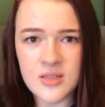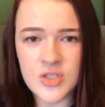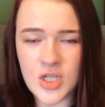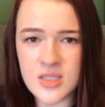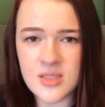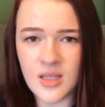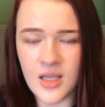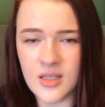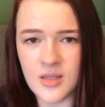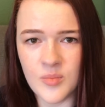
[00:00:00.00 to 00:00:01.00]
Just
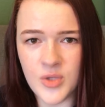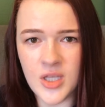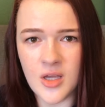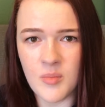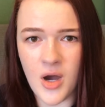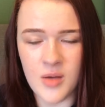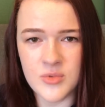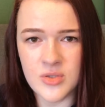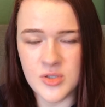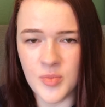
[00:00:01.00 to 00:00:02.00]
like being a mom
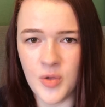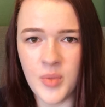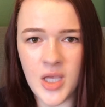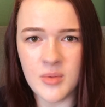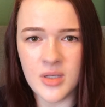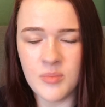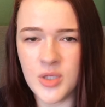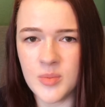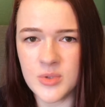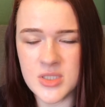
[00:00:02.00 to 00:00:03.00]
to a small baby,
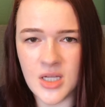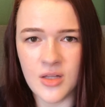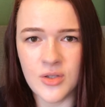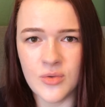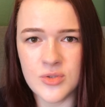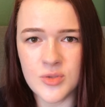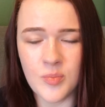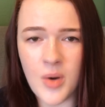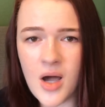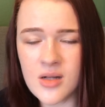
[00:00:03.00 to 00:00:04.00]
people tell you to
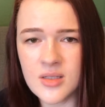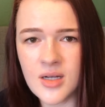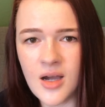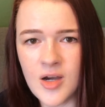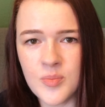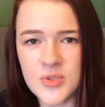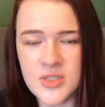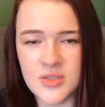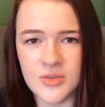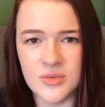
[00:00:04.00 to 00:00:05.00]
bottle it up,
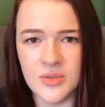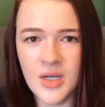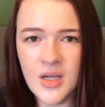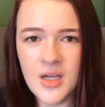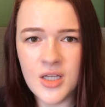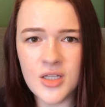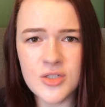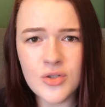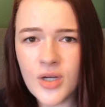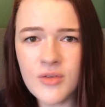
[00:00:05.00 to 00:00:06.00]
to
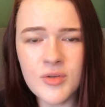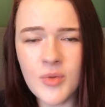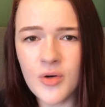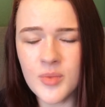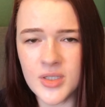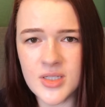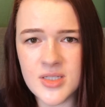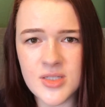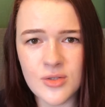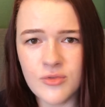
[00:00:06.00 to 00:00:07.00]
enjoy every moment because
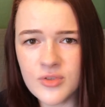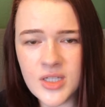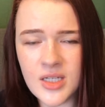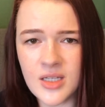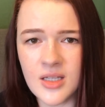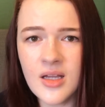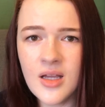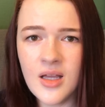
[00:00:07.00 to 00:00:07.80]
it's so fleeting.